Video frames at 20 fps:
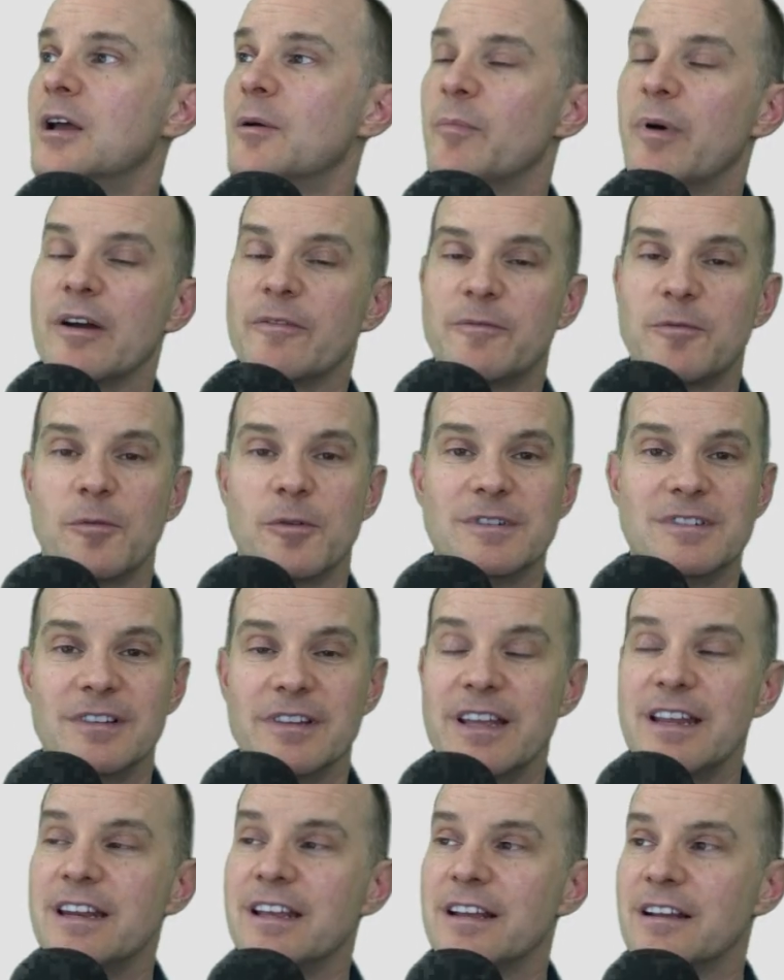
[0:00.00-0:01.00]
But for
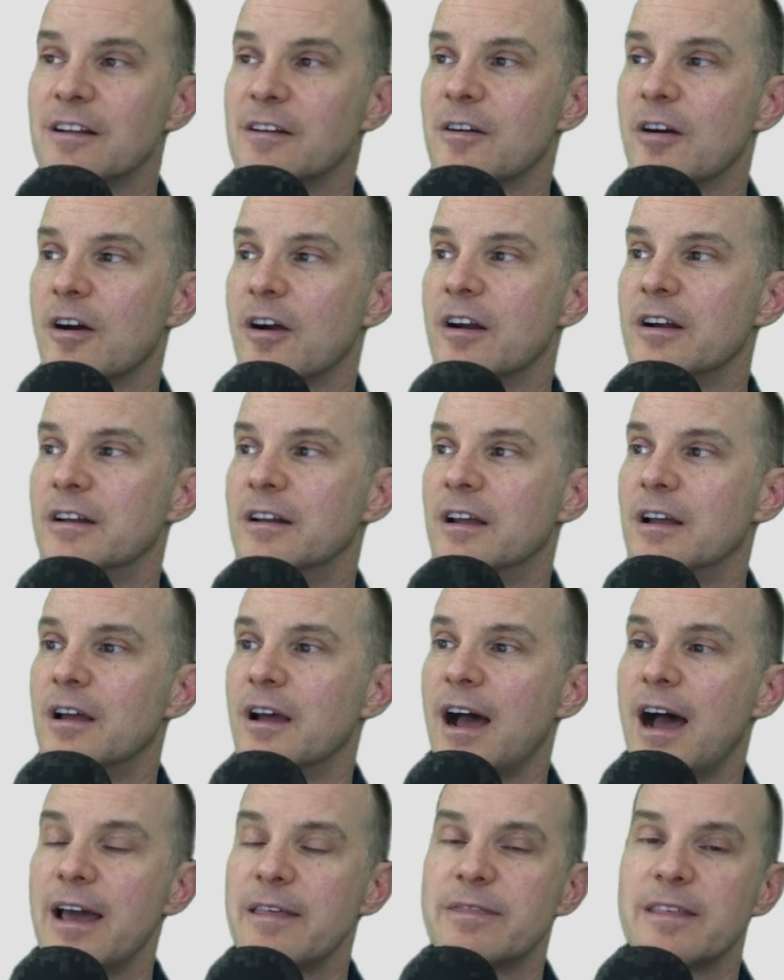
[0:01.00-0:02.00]
deleting a card,
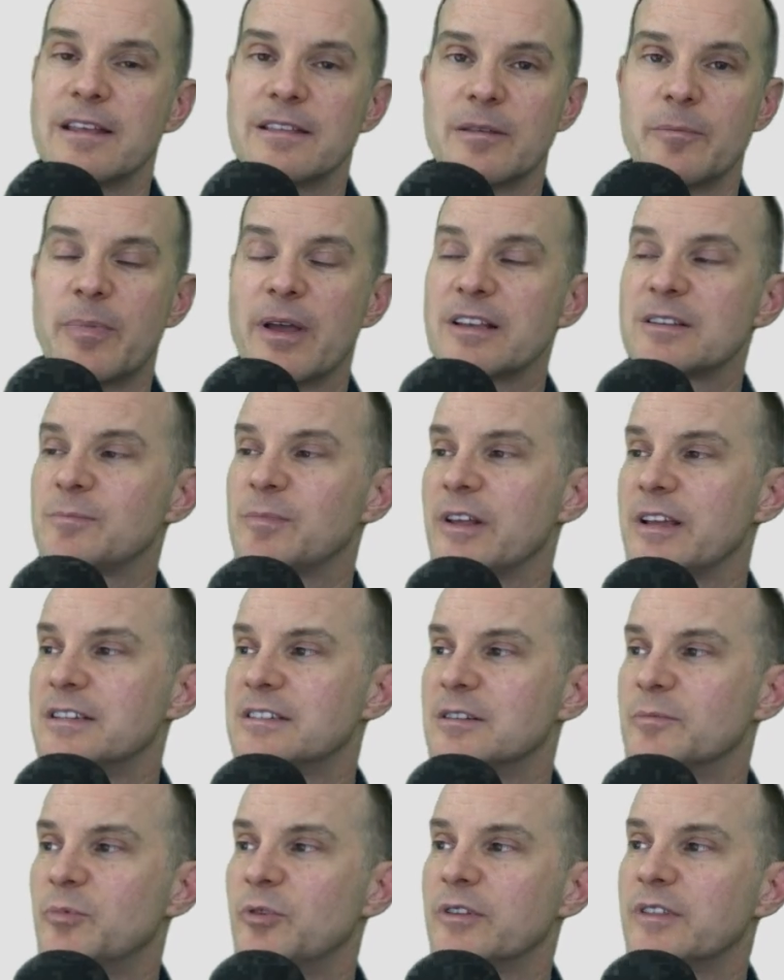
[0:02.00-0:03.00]
I think the best place
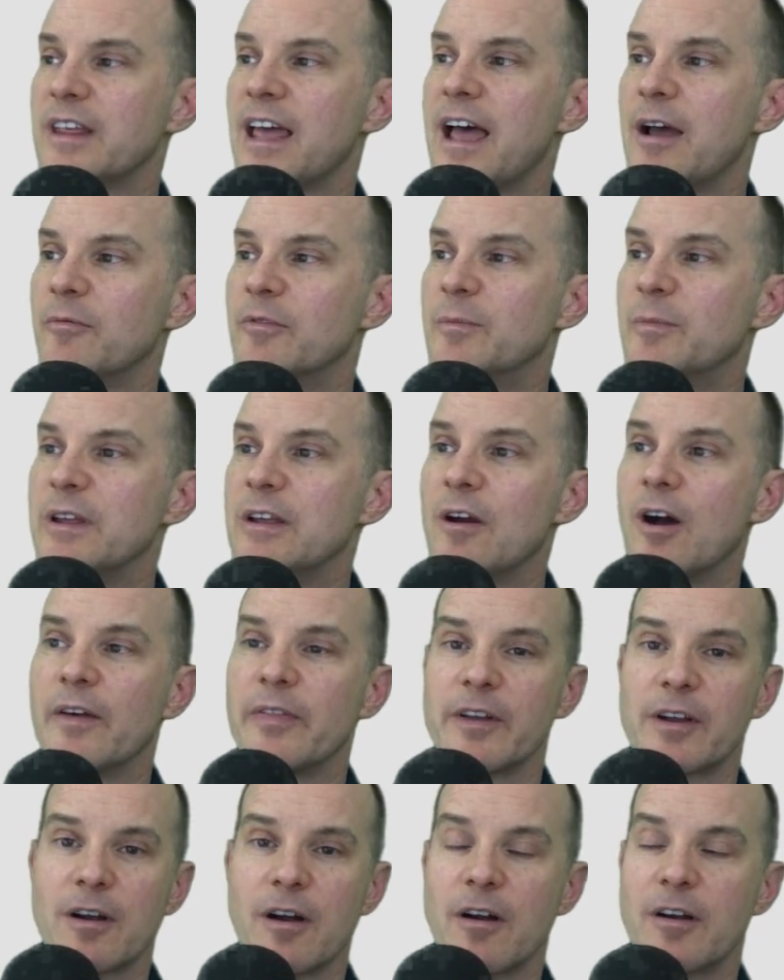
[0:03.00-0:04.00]
to put that would be on
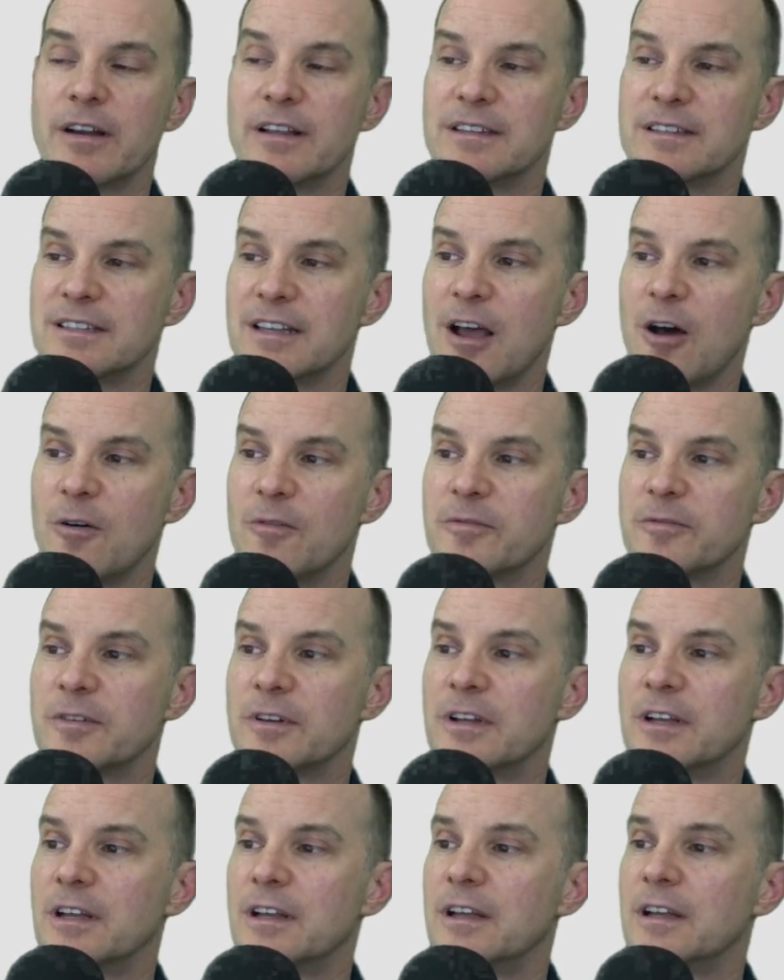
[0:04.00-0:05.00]
the card itself.
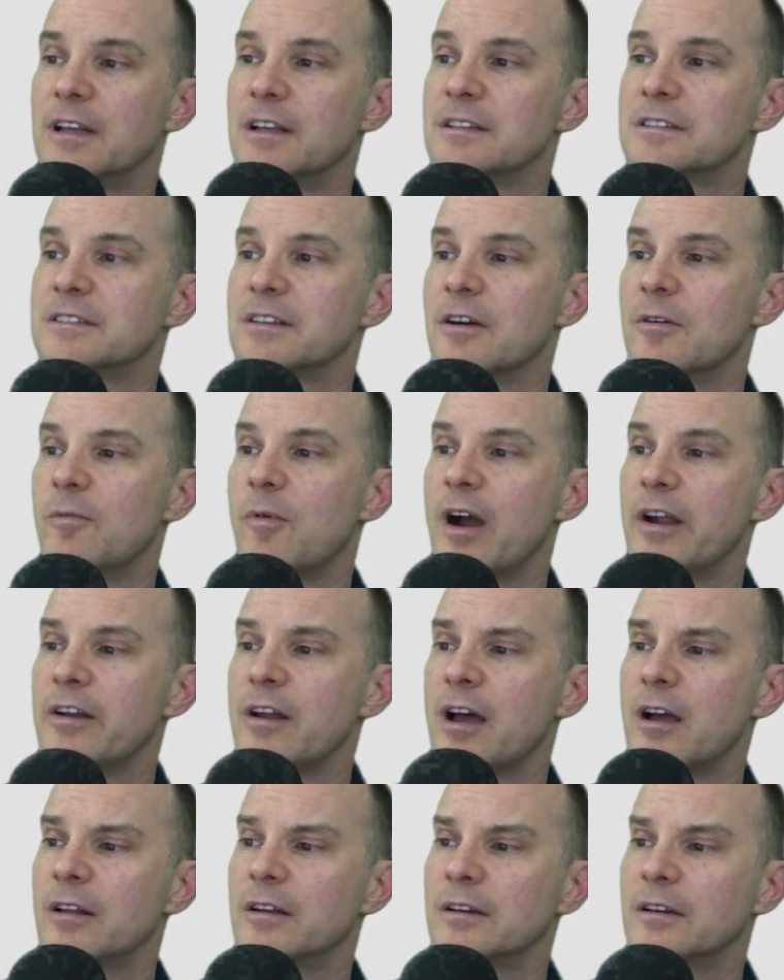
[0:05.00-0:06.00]
So why
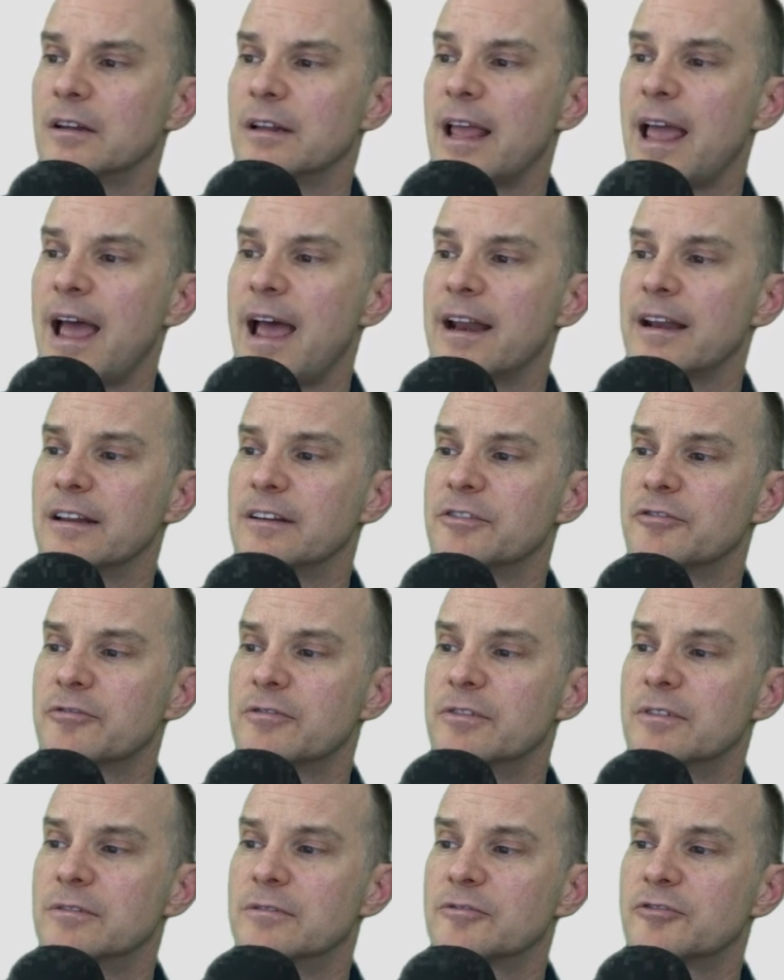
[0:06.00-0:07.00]
not add a
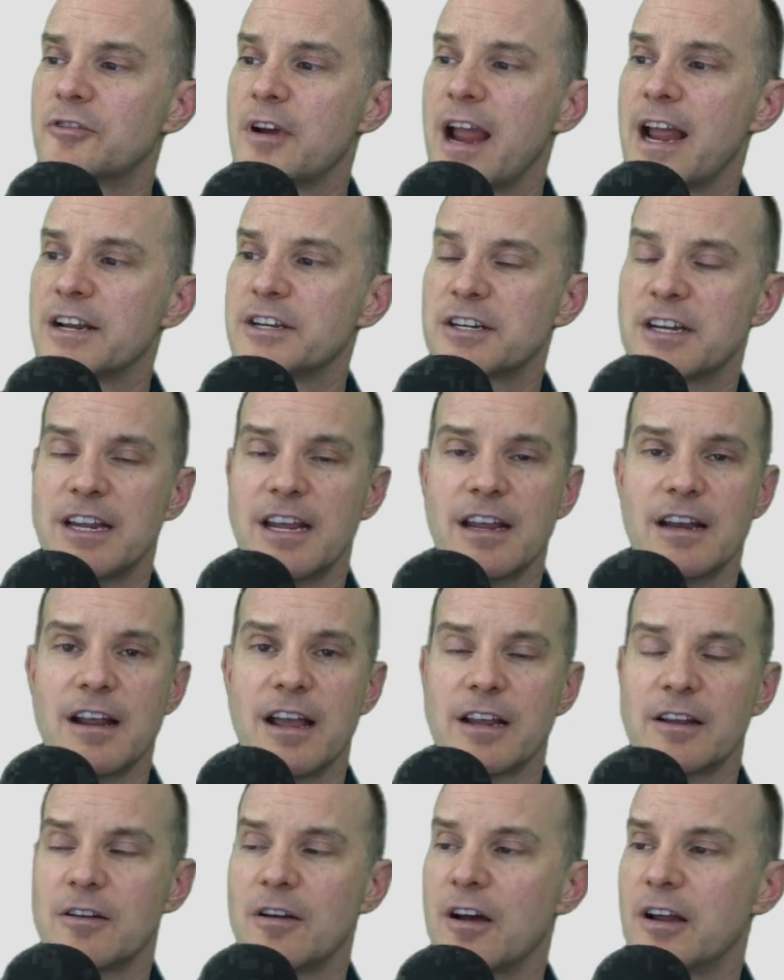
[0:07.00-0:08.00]
trash can
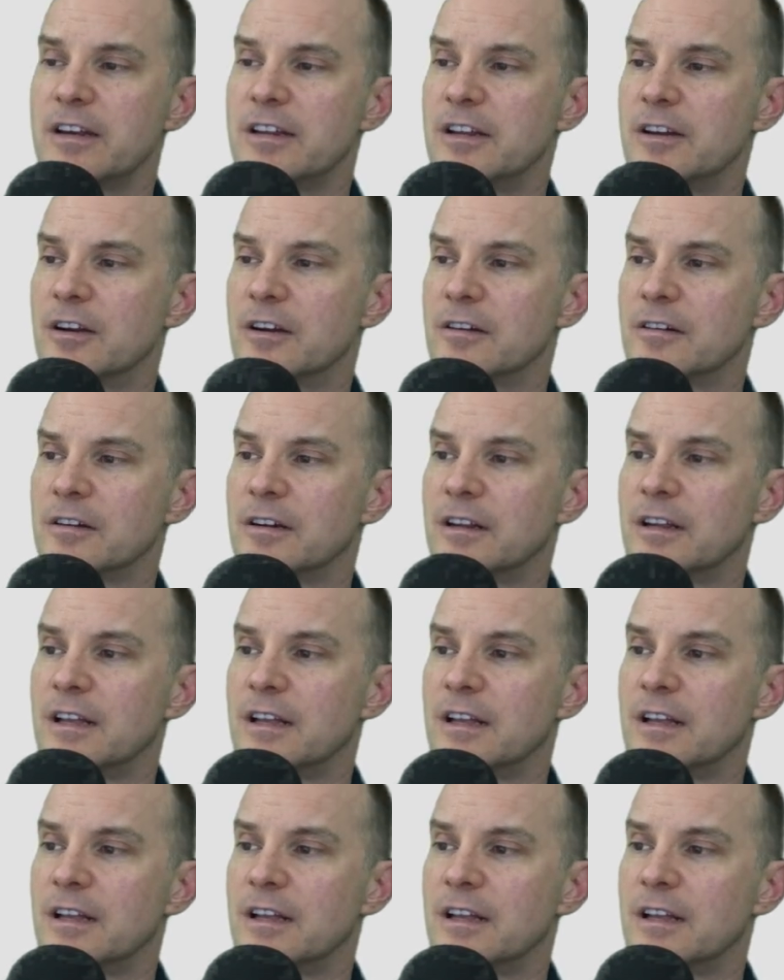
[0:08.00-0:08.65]
icon here,